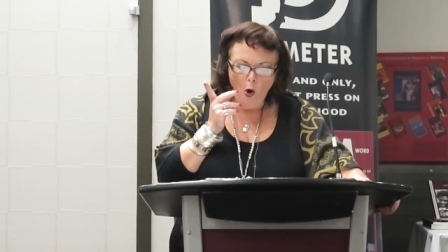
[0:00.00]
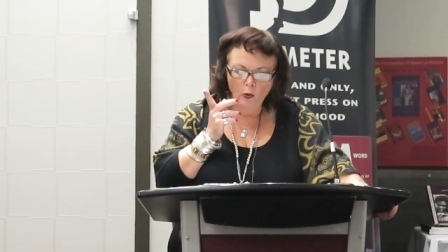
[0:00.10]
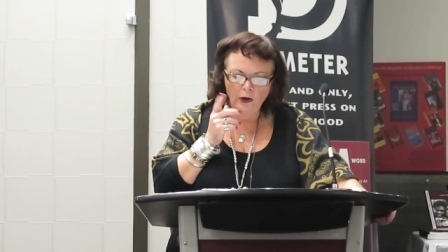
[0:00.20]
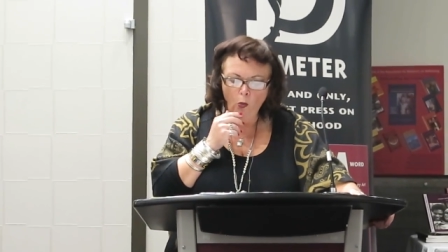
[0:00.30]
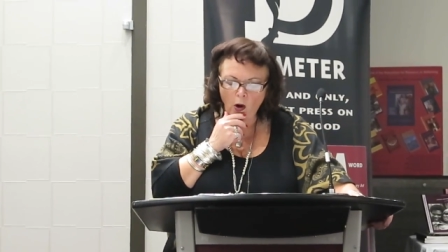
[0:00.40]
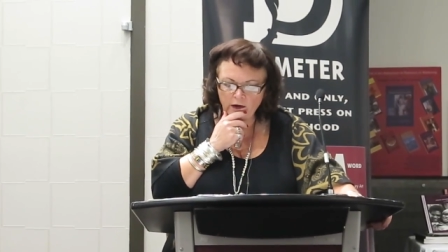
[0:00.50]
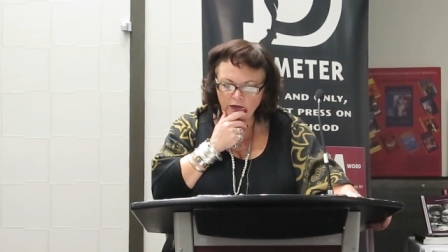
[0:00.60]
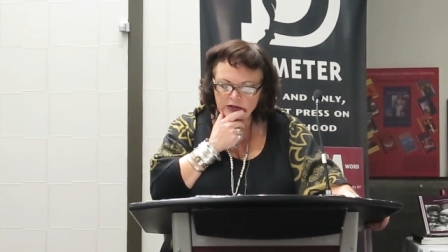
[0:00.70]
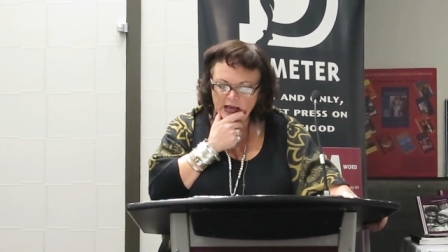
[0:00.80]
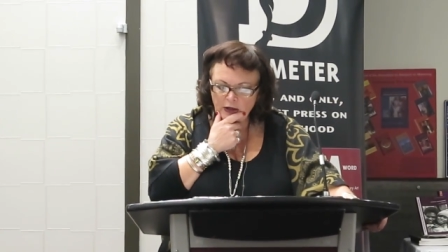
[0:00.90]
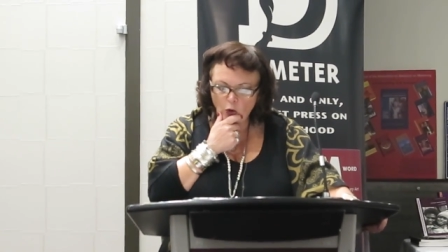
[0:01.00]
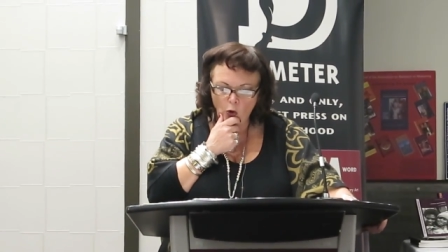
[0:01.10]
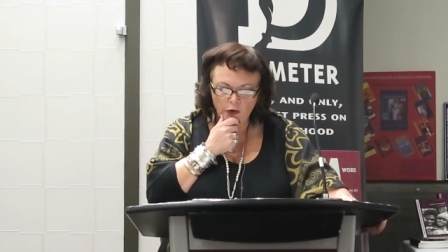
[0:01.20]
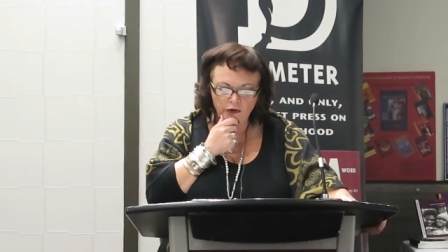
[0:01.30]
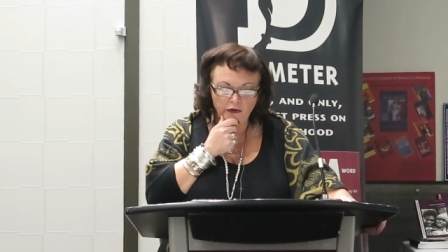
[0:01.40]
Only 1 of the 10
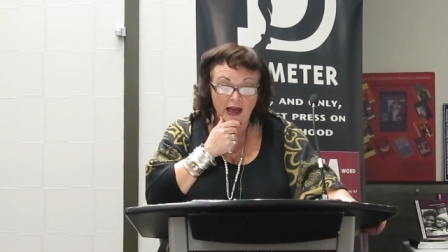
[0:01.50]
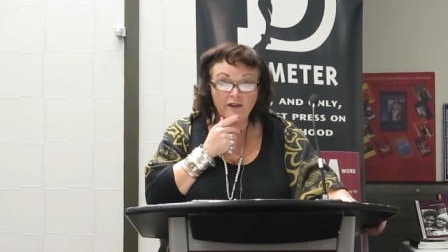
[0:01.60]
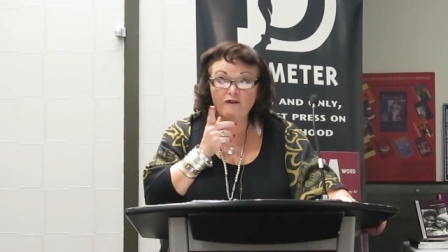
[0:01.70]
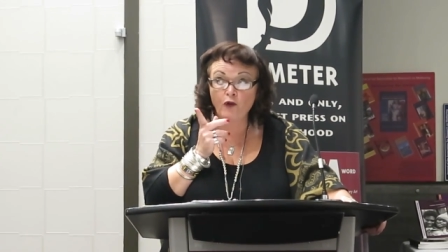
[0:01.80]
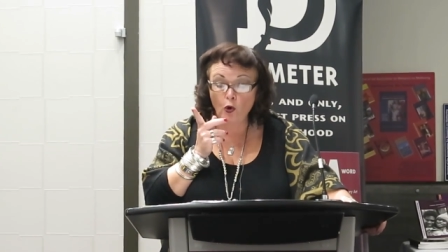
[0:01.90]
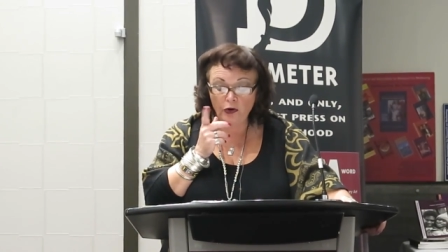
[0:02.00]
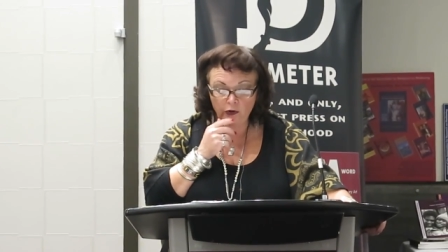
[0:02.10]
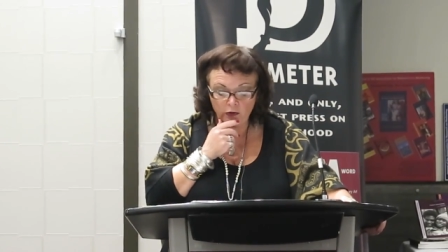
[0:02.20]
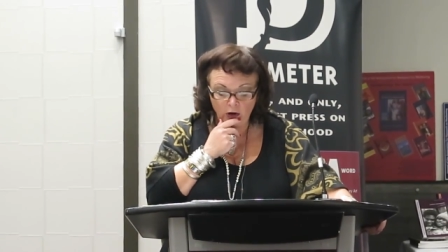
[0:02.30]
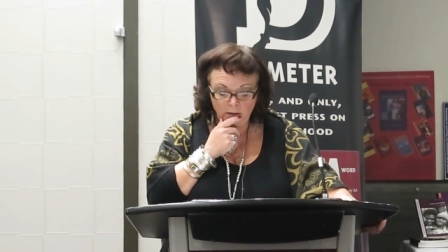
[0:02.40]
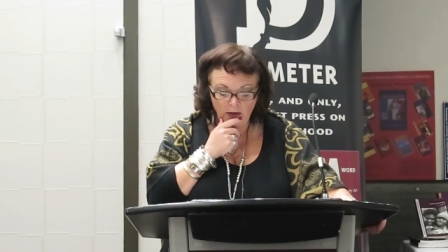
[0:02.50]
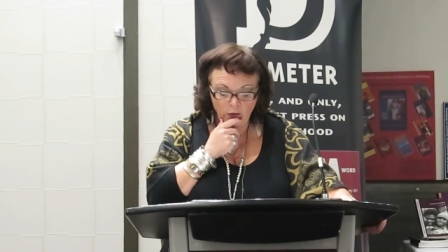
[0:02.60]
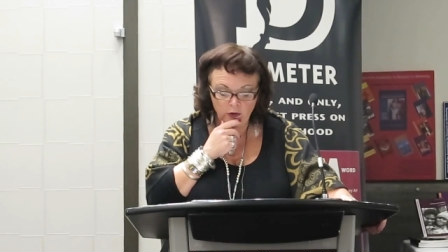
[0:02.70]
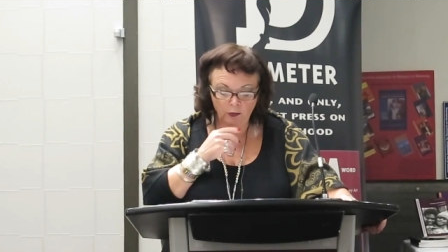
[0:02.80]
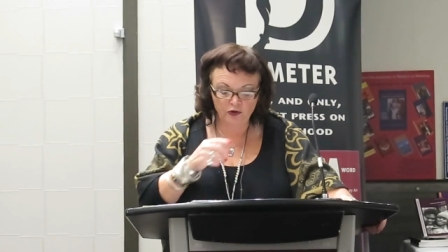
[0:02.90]
courses had a full unit on
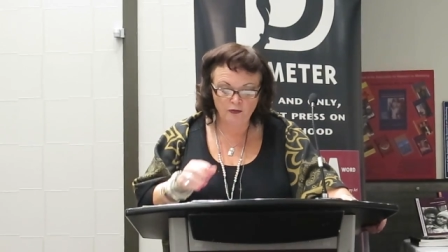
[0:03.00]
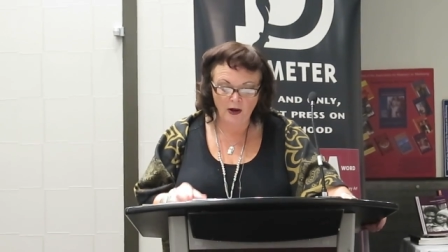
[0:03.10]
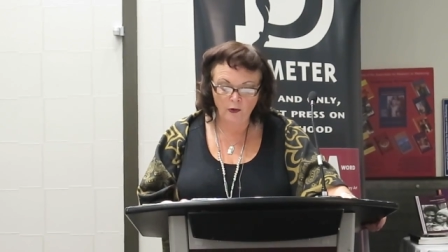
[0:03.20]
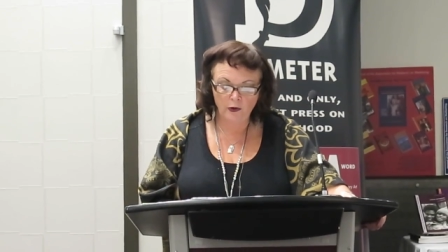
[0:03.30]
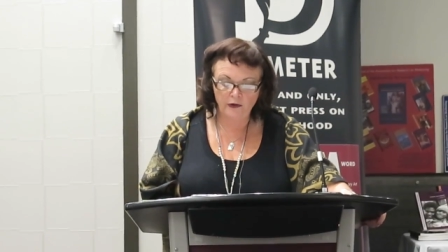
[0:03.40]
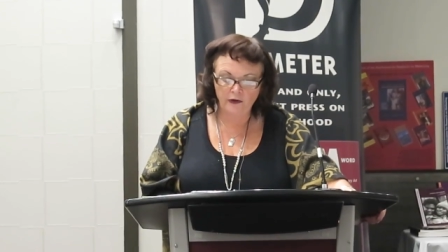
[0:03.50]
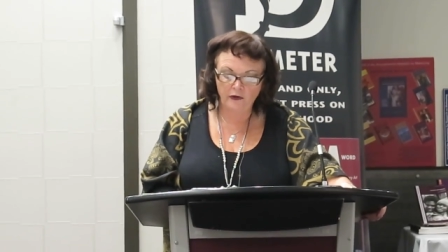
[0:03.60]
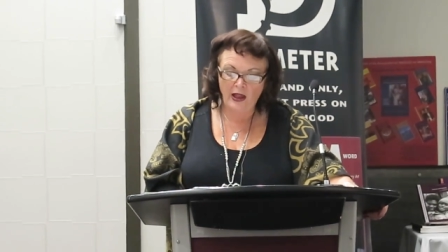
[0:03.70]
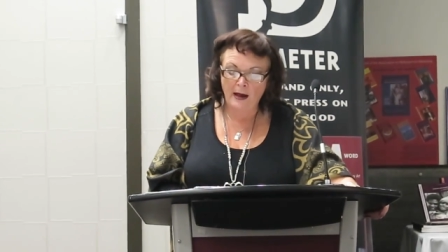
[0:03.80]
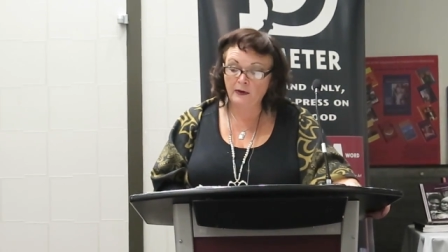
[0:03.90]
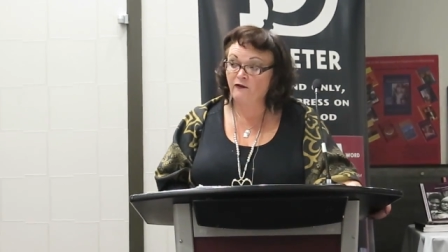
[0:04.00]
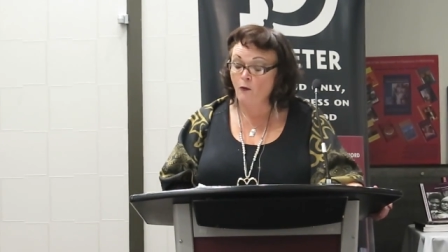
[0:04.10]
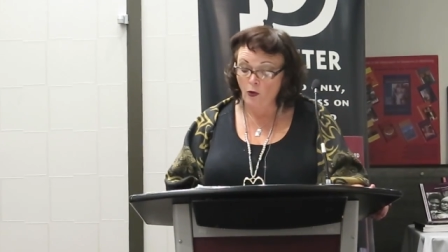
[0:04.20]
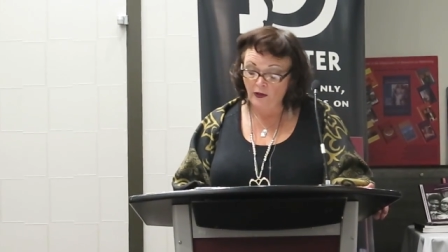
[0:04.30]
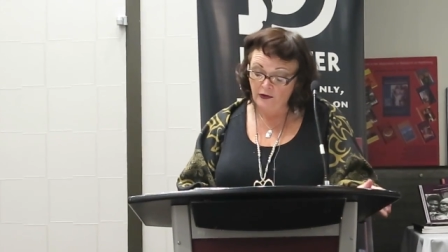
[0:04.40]
motherhood in which motherhood is examined
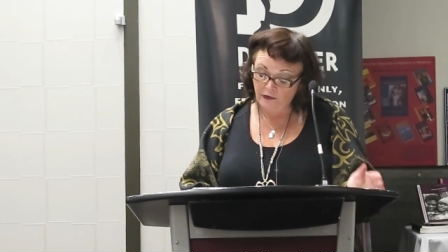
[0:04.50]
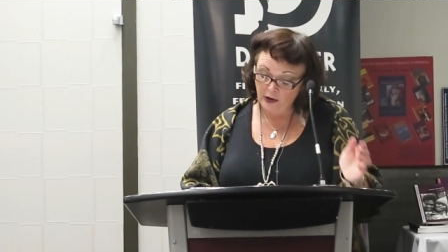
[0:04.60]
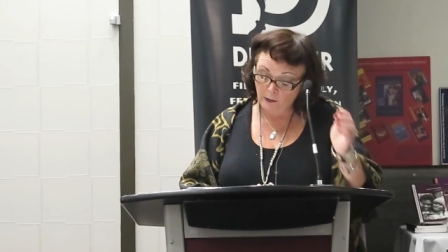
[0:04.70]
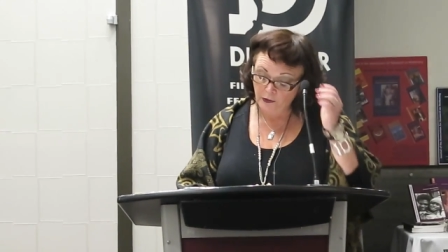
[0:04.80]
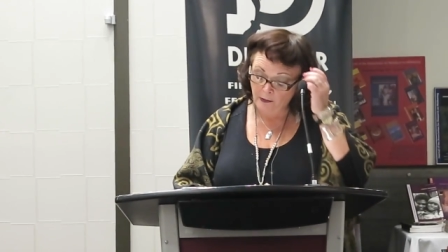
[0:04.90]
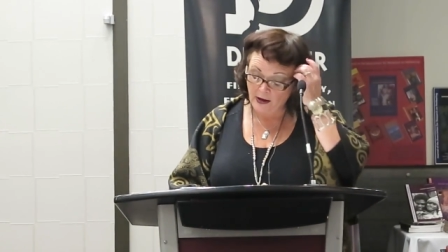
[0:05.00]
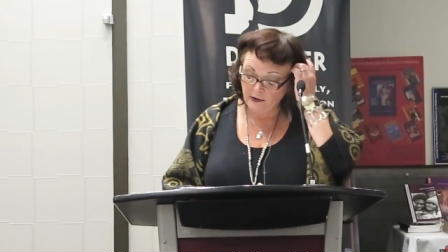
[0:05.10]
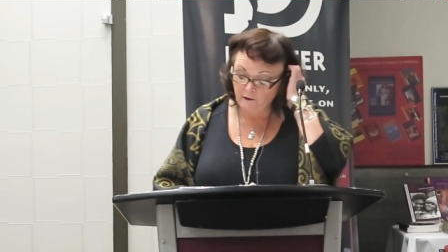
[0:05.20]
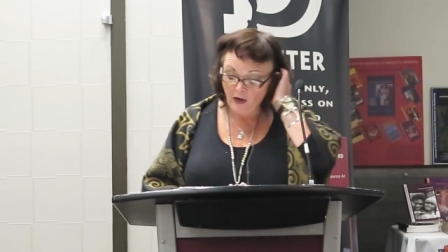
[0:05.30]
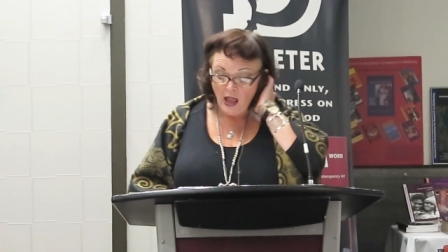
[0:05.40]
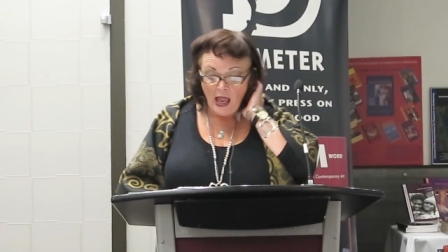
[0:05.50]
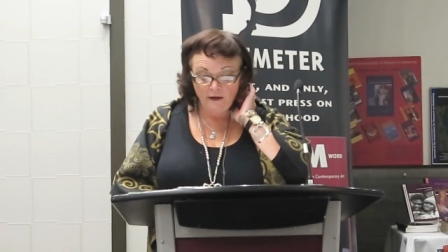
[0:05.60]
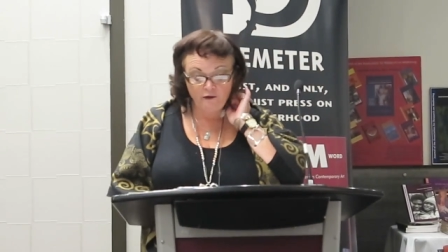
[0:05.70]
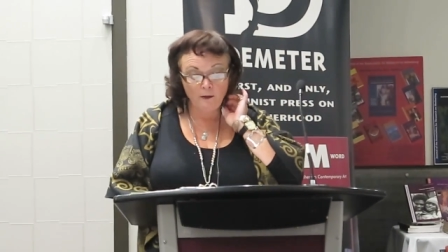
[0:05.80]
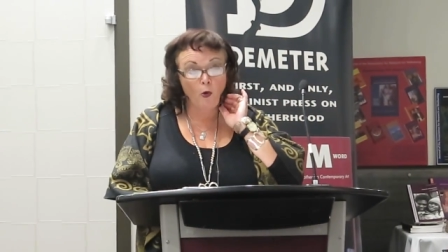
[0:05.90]
from more than a single perspective
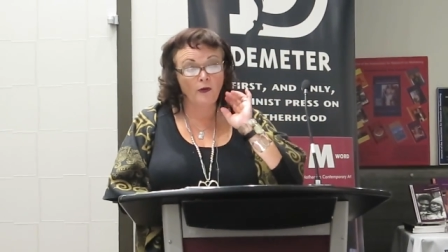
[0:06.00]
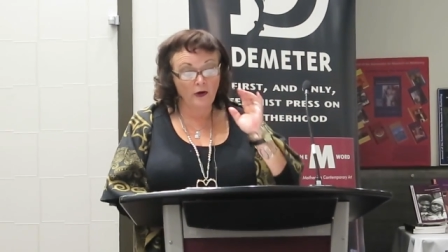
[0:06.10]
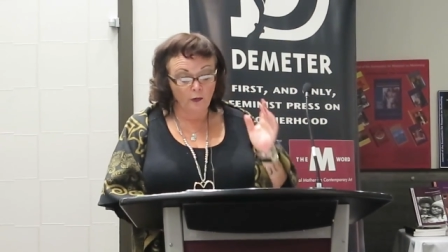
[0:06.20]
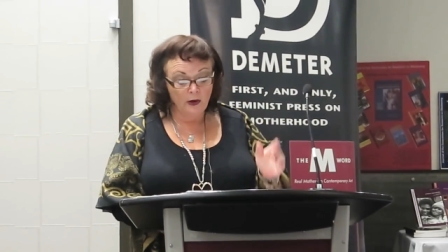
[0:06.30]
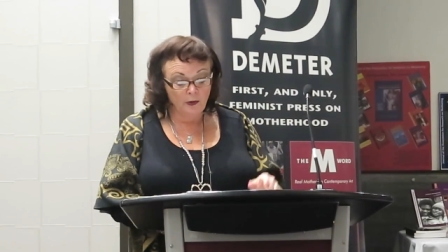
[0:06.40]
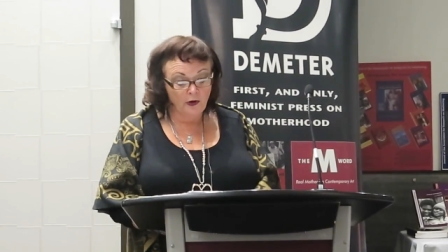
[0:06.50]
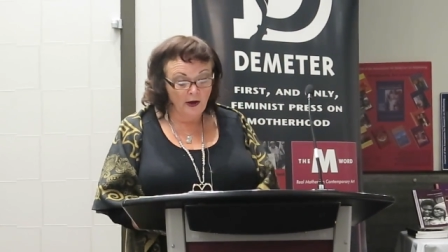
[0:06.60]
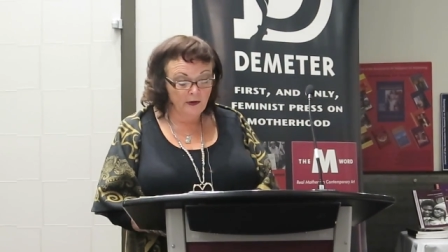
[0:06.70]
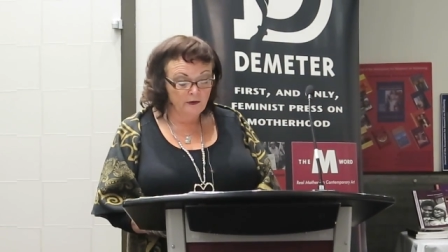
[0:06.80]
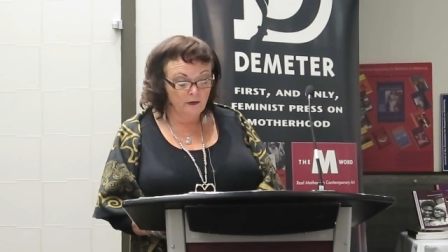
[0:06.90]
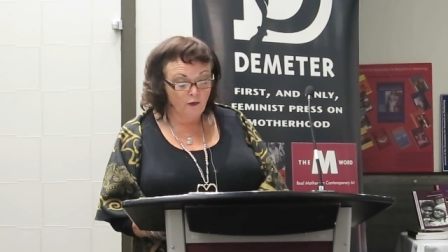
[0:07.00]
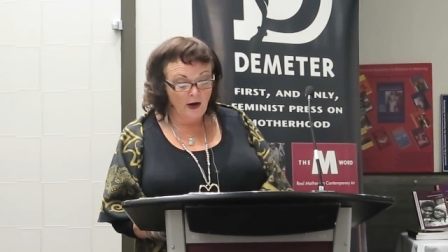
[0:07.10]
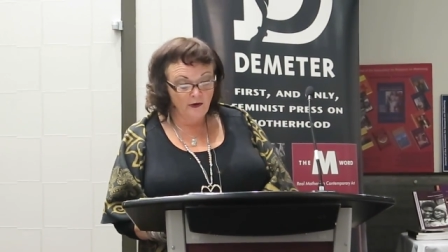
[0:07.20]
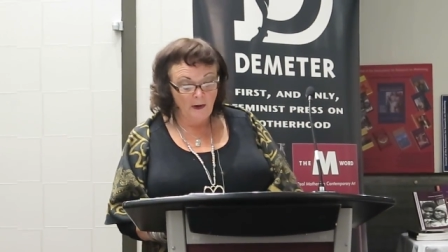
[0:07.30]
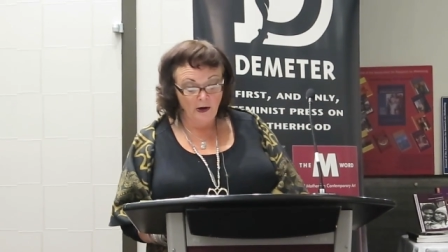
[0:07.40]
and from more than a reproductive
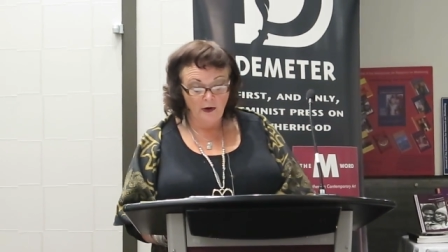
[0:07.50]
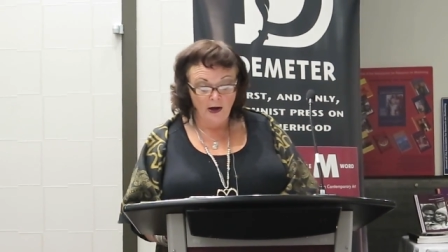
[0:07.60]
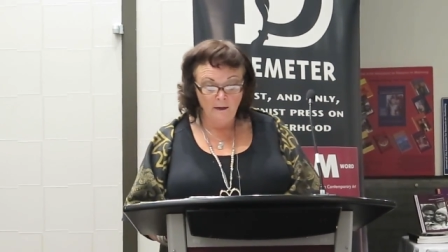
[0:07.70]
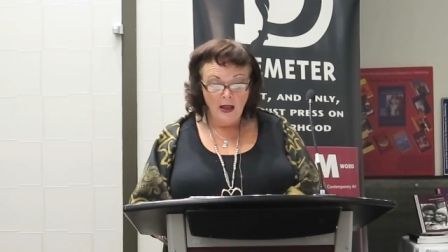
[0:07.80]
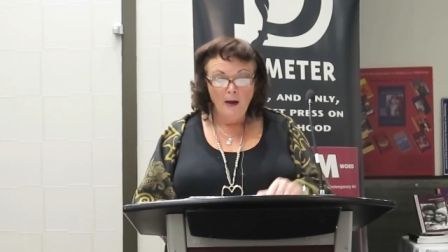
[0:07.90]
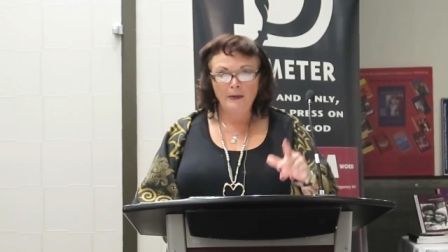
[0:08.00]
rights paradigm.